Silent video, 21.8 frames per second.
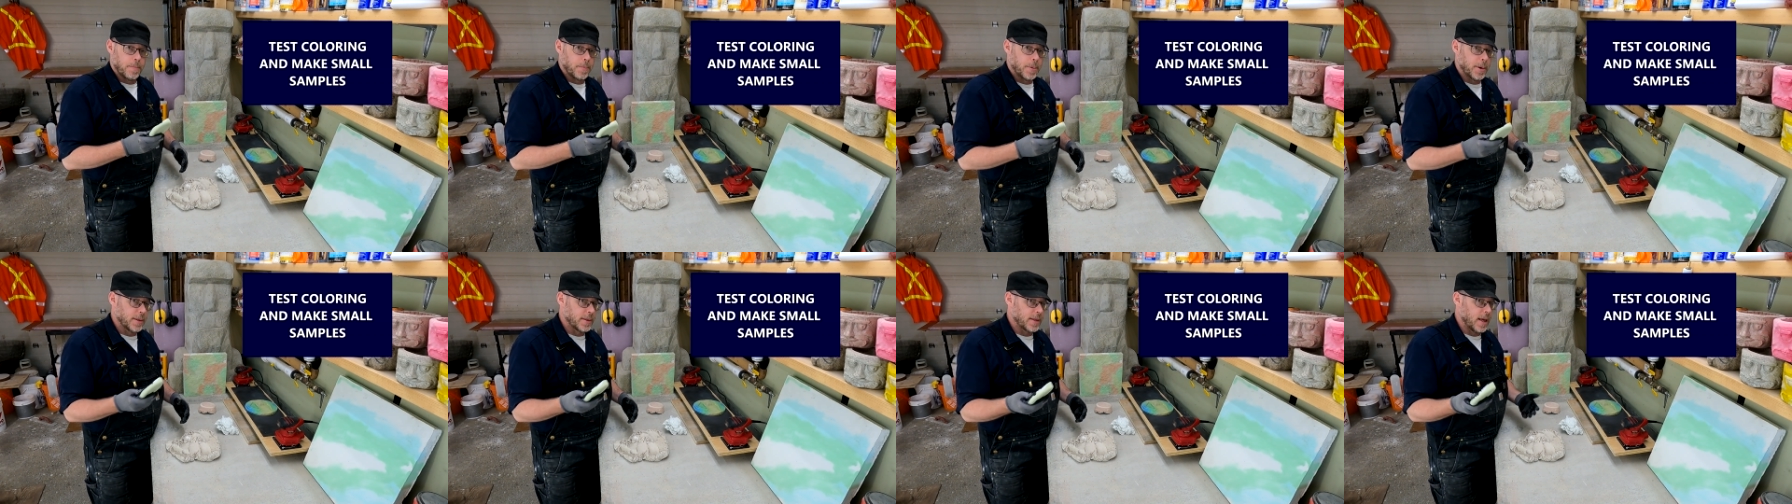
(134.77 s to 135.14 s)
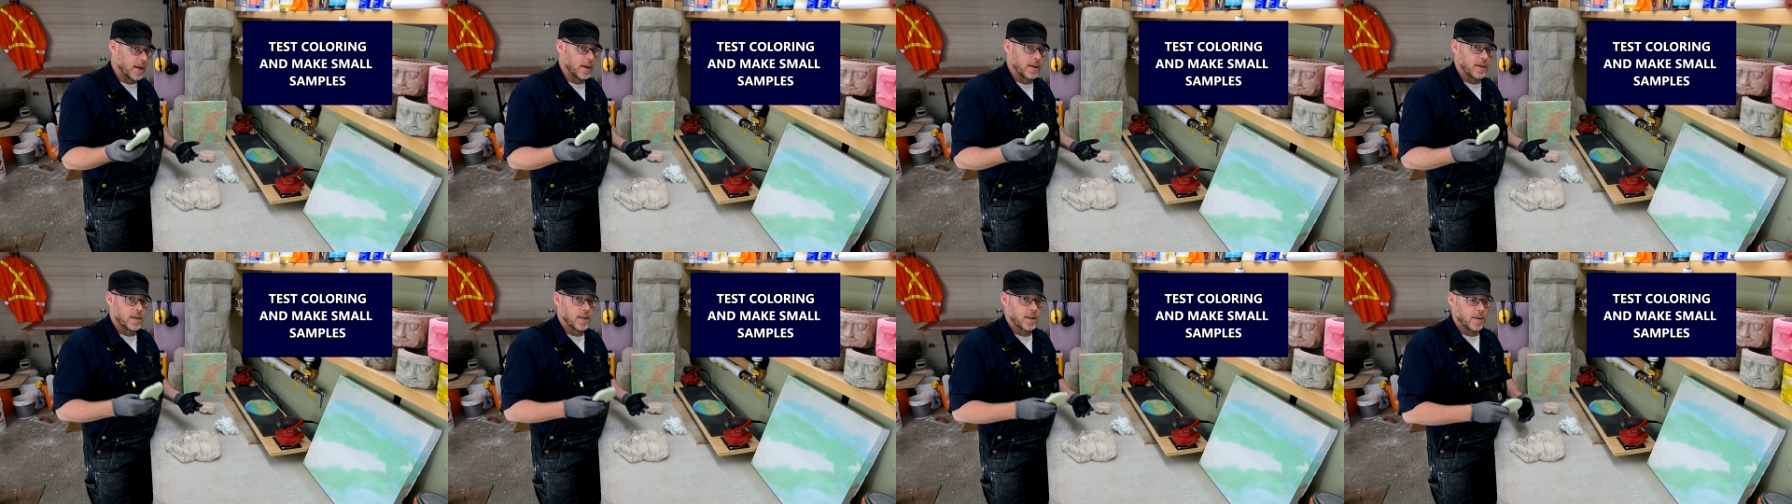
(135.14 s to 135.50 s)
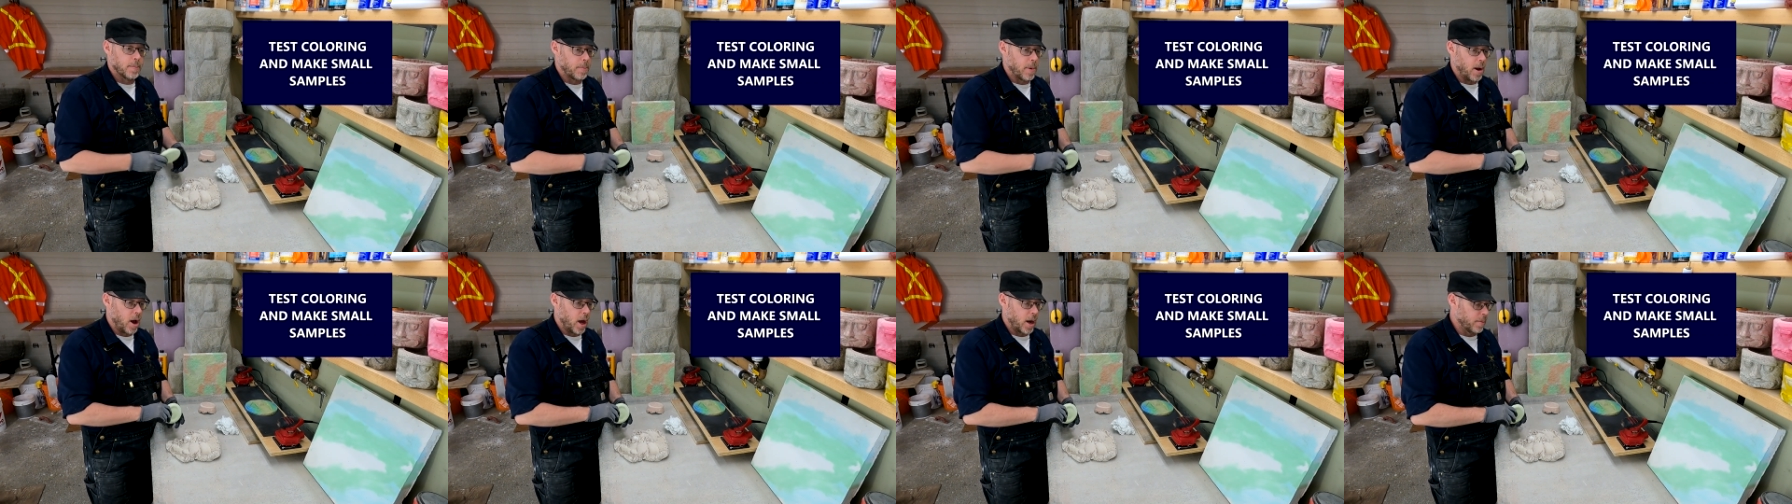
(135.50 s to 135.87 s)
put that into the
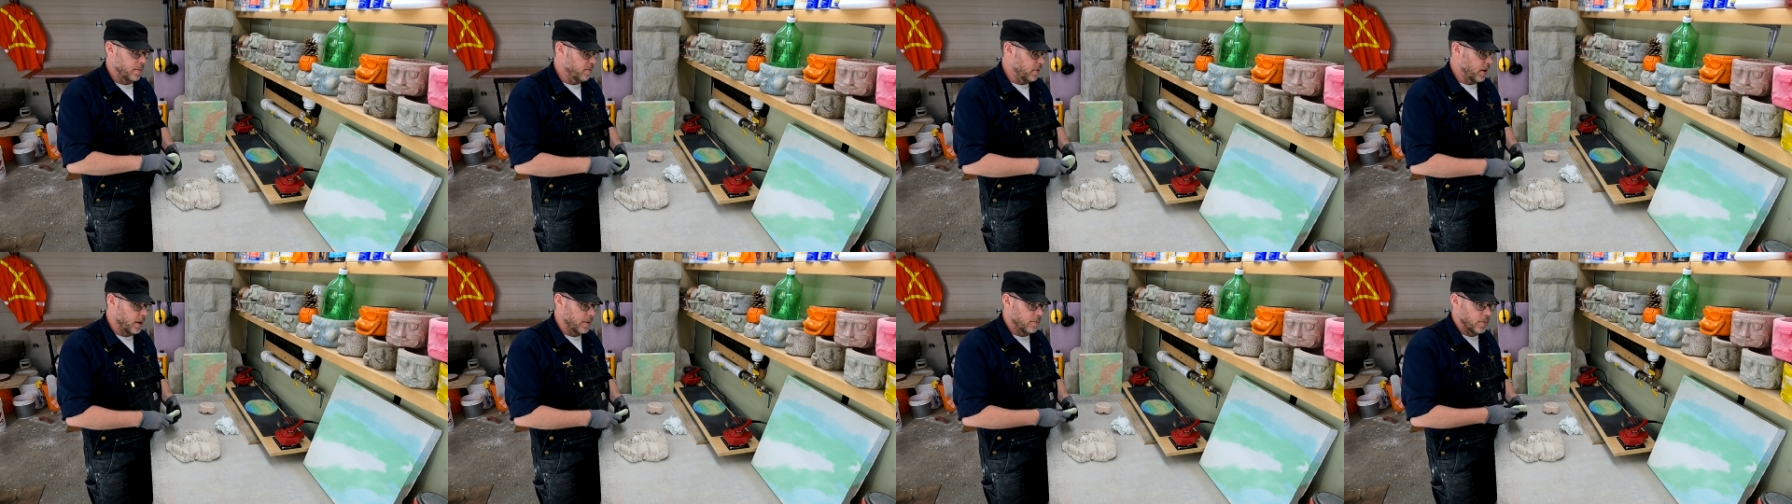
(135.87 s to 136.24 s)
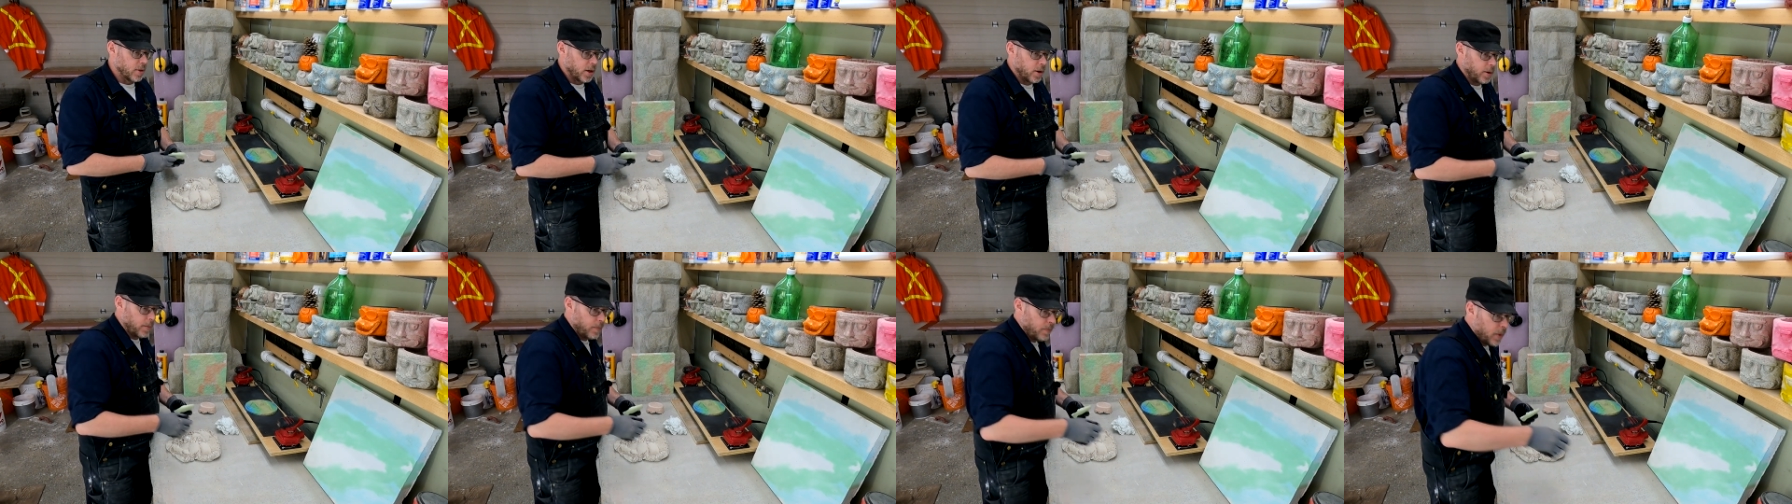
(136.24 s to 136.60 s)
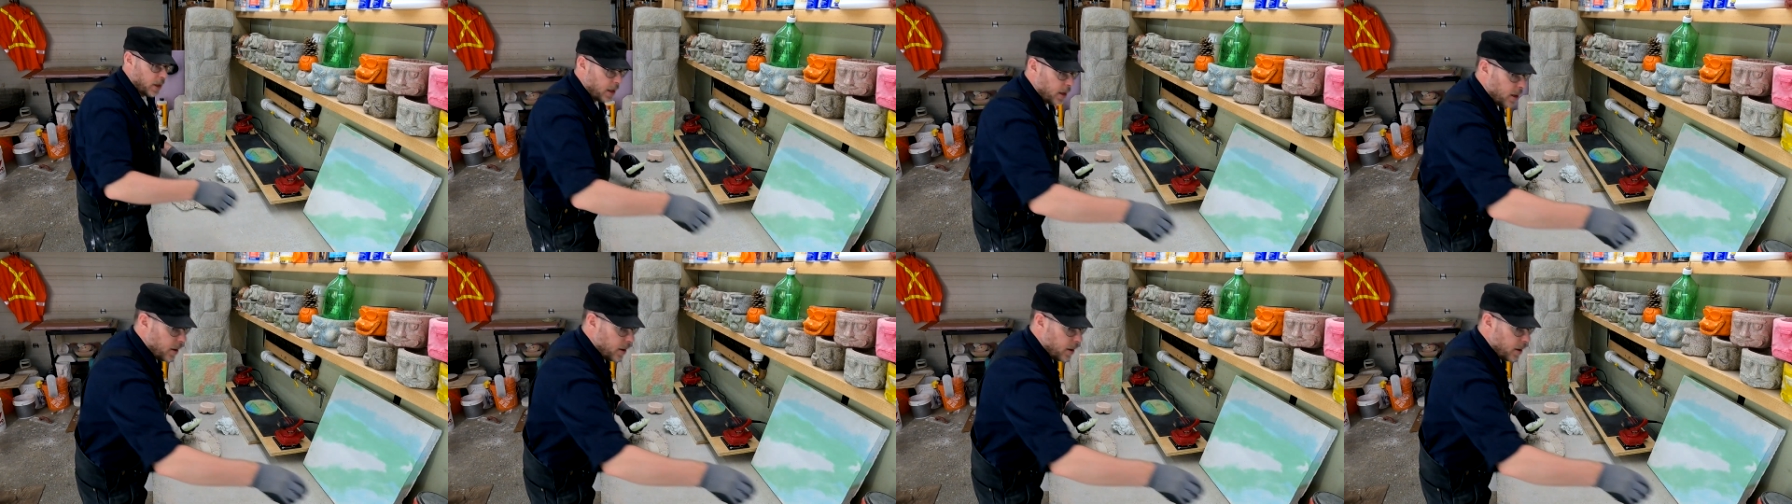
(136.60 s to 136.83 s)
bottom of a little